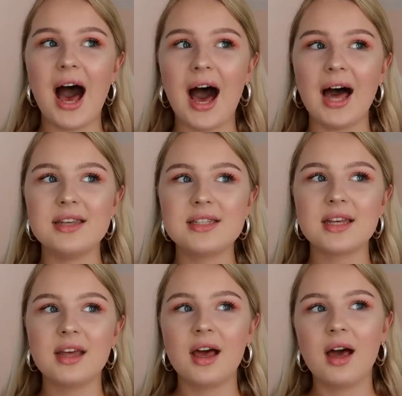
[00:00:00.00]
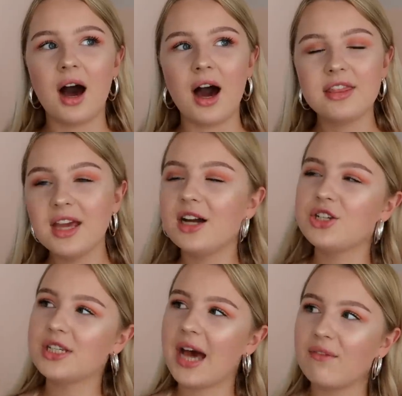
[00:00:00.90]
and I think I
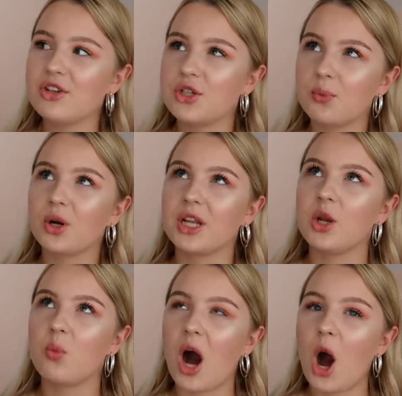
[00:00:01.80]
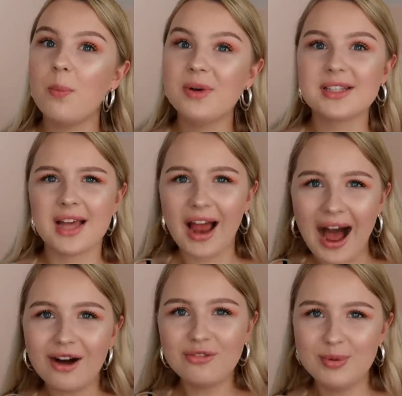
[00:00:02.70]
just haven't done one in a while because I
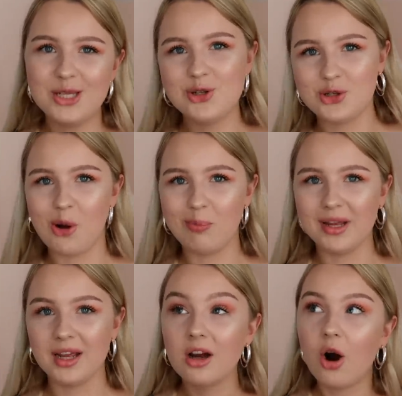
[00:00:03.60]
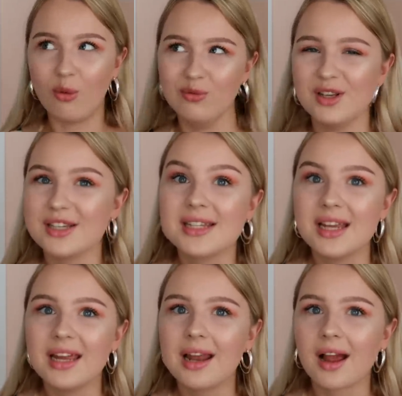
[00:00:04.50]
have been shopping,
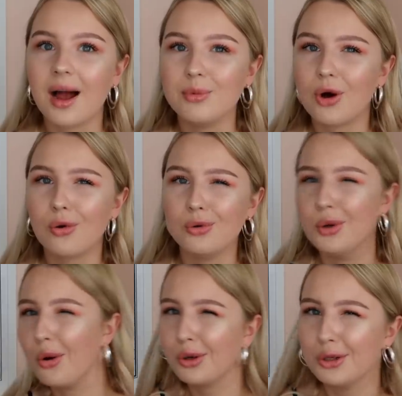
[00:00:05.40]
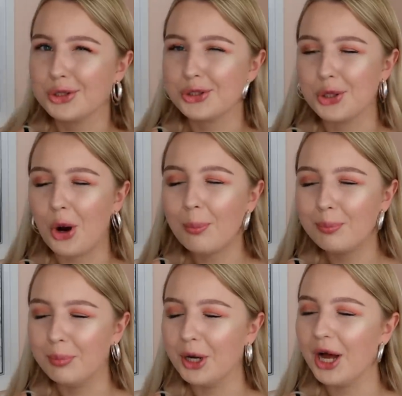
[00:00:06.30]
obviously. Like, I'm not gonna shop,
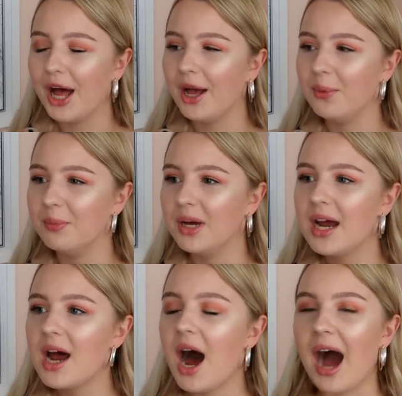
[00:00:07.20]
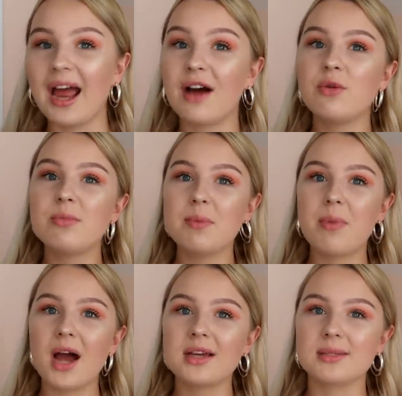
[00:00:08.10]
but I haven't been
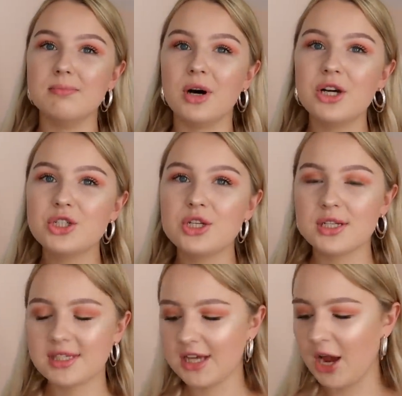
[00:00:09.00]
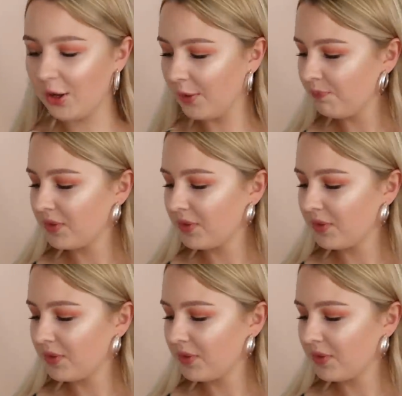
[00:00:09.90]
buying as much. So